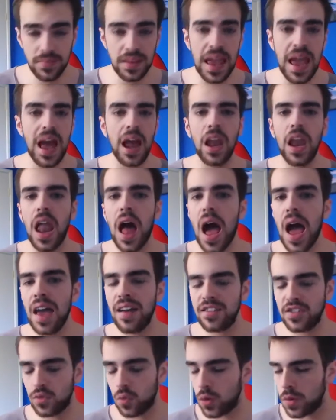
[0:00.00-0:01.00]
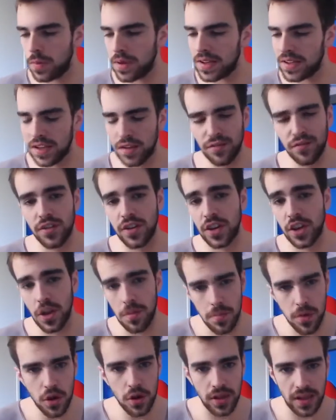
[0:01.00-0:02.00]
Our lives would be different.
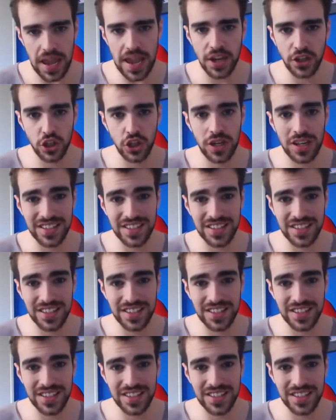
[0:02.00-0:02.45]
Communication